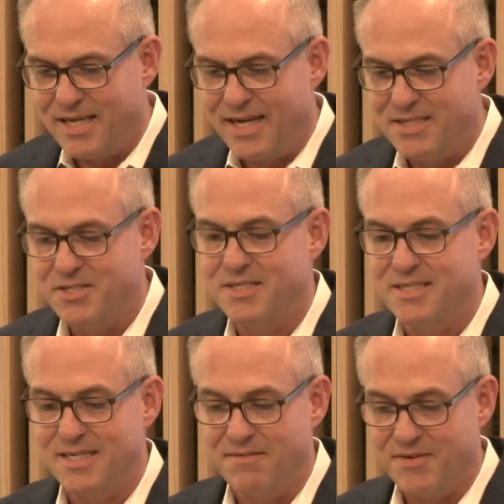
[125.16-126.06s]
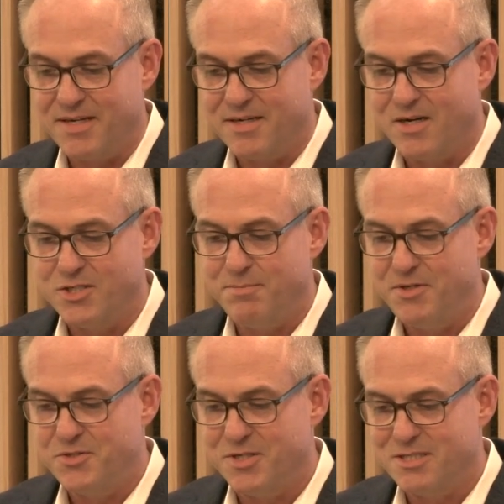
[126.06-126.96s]
thanks to the significant
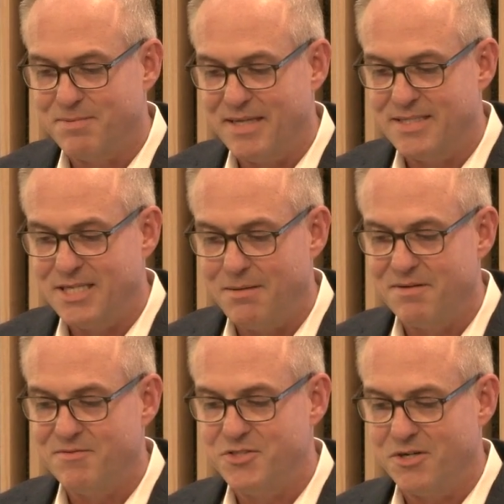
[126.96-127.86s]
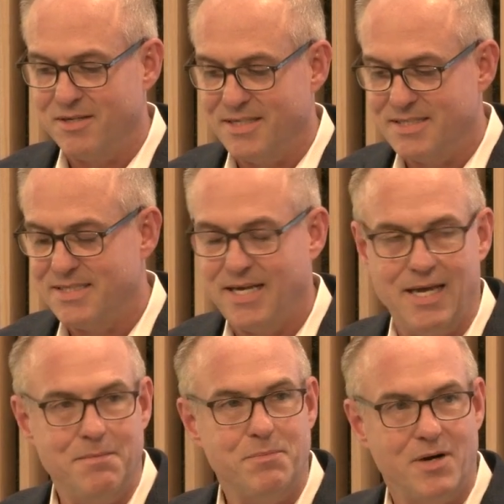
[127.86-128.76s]
contributions by the team of journalists
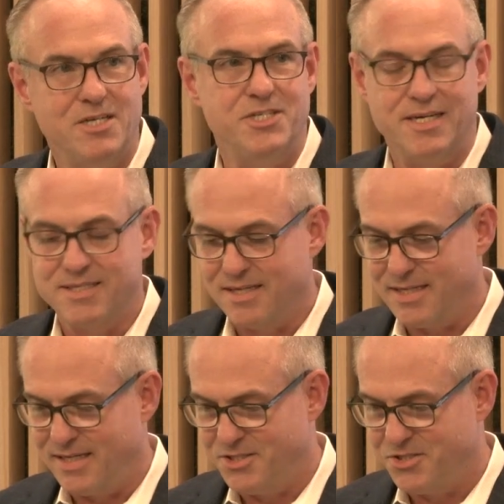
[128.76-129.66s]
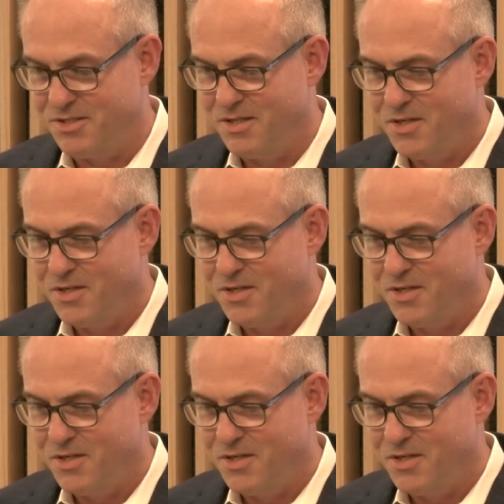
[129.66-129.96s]
at Project Glitch,